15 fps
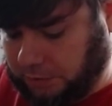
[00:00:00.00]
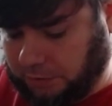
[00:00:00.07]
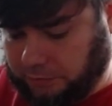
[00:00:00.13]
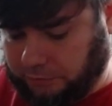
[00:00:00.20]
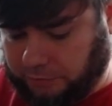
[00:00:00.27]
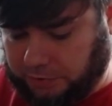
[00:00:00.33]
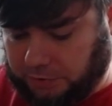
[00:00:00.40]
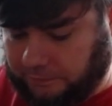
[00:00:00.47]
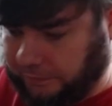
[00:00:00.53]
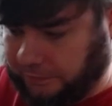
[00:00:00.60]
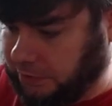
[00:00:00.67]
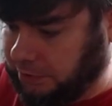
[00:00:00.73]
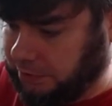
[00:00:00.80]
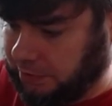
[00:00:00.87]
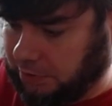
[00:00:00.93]
Running
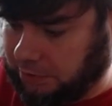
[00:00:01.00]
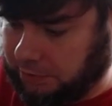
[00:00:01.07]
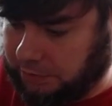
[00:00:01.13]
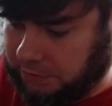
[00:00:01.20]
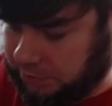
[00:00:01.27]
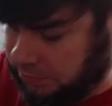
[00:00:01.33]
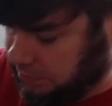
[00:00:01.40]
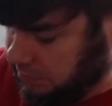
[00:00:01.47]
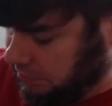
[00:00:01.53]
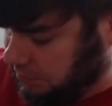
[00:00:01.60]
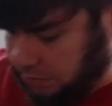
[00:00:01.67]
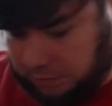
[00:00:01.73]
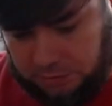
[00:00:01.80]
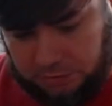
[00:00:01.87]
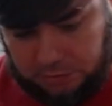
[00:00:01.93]
Volley on
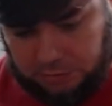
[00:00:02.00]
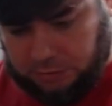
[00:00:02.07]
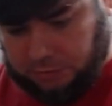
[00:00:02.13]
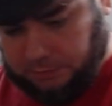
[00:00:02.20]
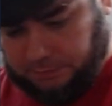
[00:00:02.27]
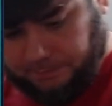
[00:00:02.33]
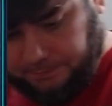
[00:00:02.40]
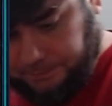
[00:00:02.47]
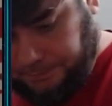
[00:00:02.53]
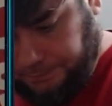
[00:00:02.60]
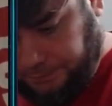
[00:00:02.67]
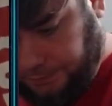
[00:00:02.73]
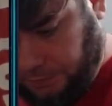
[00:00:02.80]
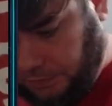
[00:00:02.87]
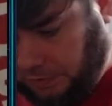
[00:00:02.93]
this.
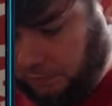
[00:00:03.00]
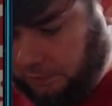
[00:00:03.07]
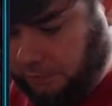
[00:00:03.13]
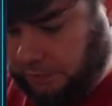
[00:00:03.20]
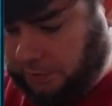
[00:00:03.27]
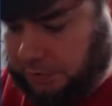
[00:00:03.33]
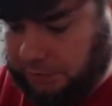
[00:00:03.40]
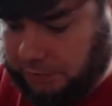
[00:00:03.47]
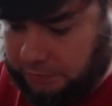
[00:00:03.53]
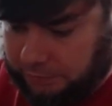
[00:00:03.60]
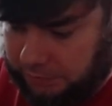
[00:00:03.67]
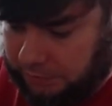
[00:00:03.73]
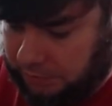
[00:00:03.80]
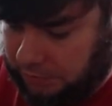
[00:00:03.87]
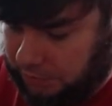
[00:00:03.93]
These one.
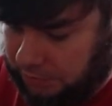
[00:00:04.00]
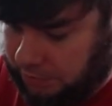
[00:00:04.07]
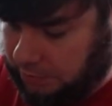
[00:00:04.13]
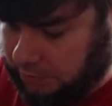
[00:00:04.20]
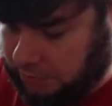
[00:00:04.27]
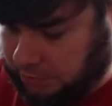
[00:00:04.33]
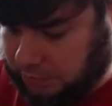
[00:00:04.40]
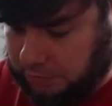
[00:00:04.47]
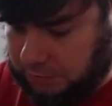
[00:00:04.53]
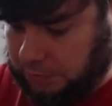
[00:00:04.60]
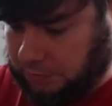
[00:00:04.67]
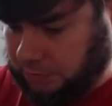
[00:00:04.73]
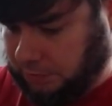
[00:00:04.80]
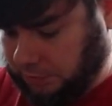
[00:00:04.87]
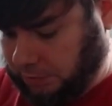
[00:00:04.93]
These.
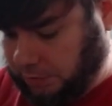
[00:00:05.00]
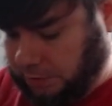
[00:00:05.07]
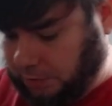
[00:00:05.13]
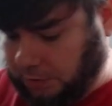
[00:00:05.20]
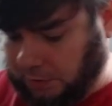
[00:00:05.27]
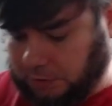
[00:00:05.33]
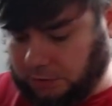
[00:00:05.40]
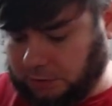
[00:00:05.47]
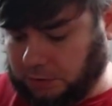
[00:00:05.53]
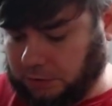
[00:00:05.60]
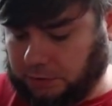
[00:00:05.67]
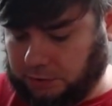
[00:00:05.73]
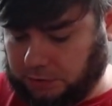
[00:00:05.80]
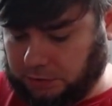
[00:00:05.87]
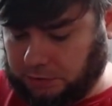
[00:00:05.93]

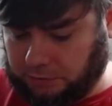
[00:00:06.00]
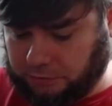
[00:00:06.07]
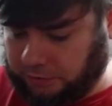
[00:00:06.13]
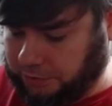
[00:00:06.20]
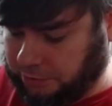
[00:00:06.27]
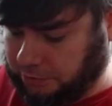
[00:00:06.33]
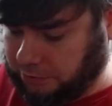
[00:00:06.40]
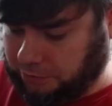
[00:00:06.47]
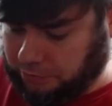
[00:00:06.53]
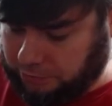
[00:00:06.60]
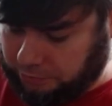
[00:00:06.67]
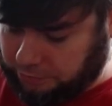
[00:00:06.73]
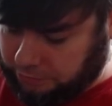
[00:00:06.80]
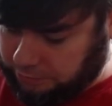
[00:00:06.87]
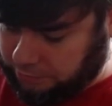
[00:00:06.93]
Then I will
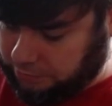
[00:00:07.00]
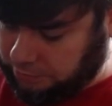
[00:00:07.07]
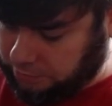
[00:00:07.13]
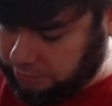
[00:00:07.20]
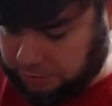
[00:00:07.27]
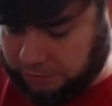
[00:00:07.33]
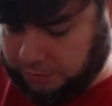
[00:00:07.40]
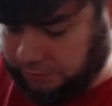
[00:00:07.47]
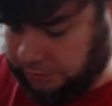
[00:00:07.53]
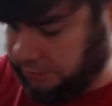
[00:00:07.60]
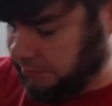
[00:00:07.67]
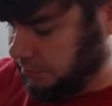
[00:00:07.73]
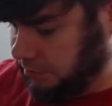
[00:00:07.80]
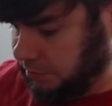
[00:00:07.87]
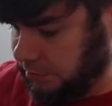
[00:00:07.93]
go...
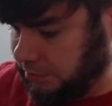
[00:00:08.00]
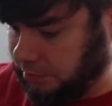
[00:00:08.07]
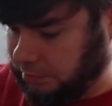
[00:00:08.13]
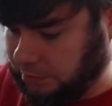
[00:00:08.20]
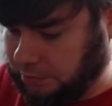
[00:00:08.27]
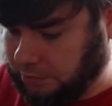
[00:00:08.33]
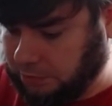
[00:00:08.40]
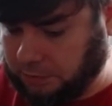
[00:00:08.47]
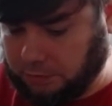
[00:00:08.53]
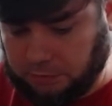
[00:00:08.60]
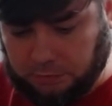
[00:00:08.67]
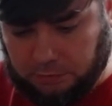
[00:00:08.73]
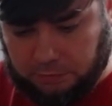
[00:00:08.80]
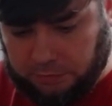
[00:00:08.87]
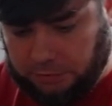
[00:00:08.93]
Consider
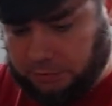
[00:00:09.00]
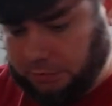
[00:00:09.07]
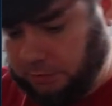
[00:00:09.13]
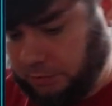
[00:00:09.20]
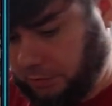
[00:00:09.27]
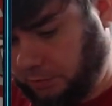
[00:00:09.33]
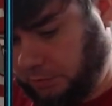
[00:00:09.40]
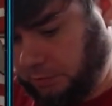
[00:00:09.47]
1,